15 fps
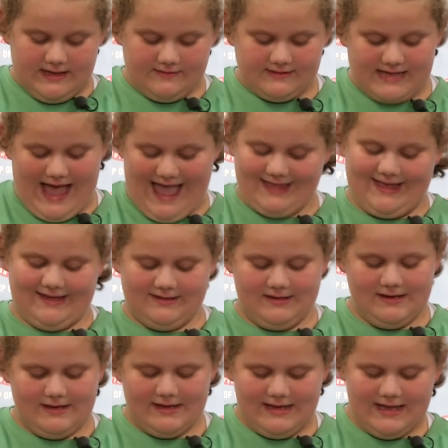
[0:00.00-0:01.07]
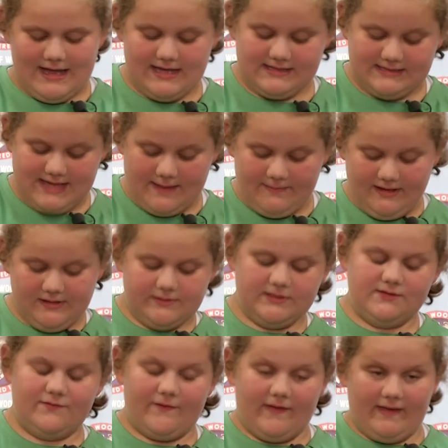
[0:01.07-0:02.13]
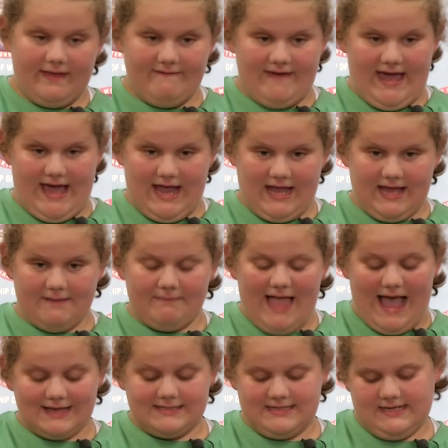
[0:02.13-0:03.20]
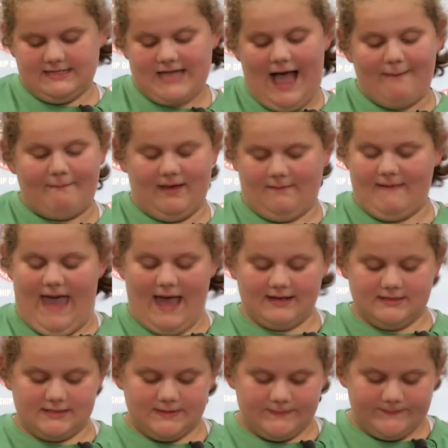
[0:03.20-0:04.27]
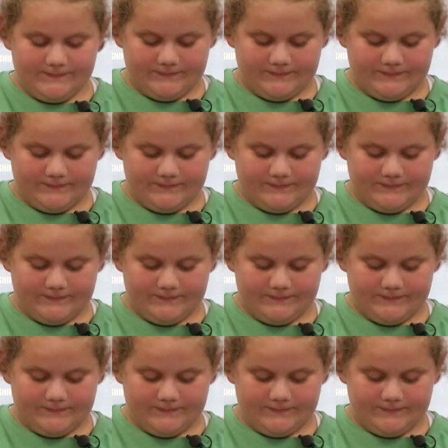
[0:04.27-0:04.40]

of Thailand. Its stomach was full of 80 plastic shopping bags.